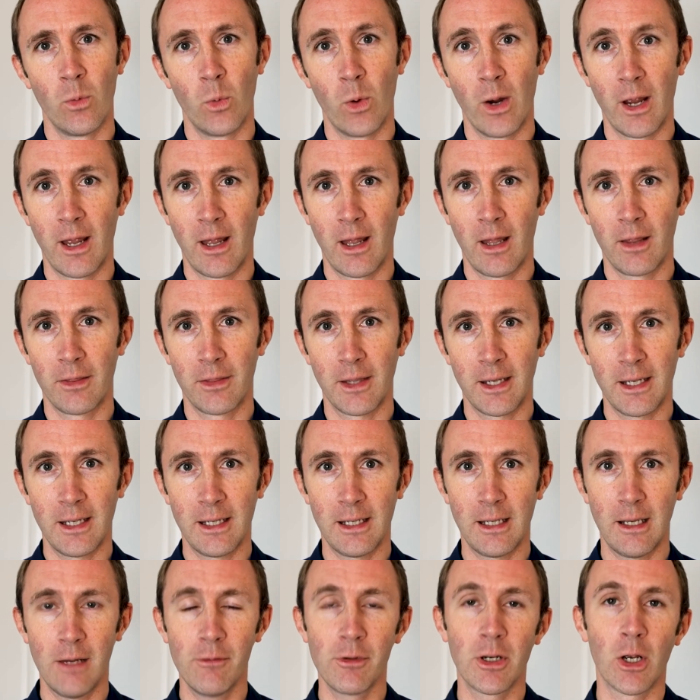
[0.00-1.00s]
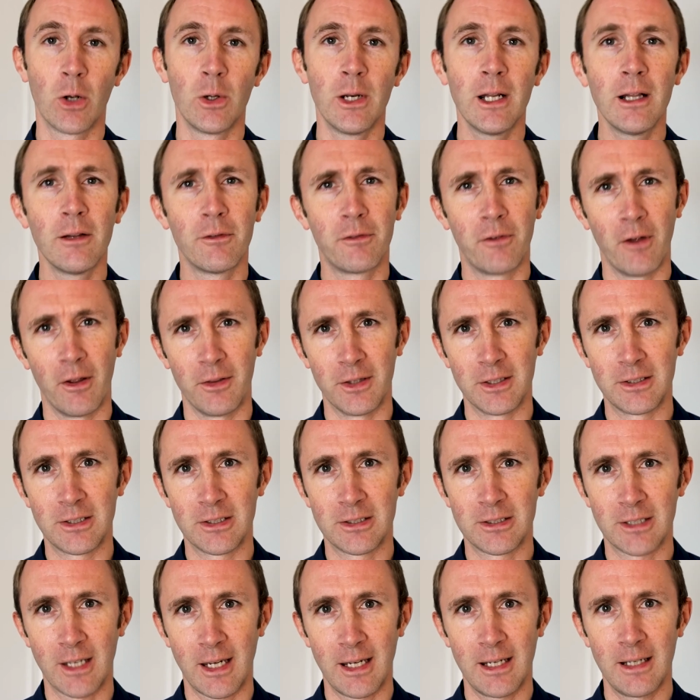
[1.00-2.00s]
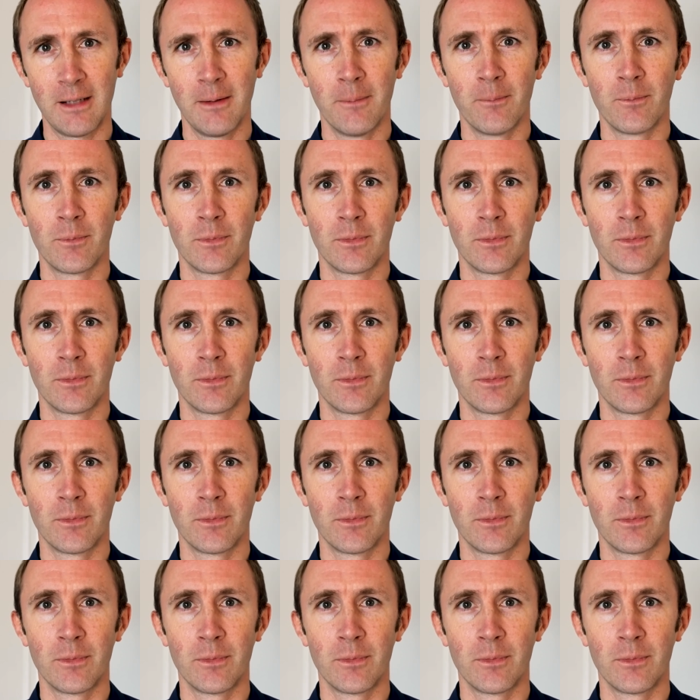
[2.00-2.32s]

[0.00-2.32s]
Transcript: where they even go a little further to say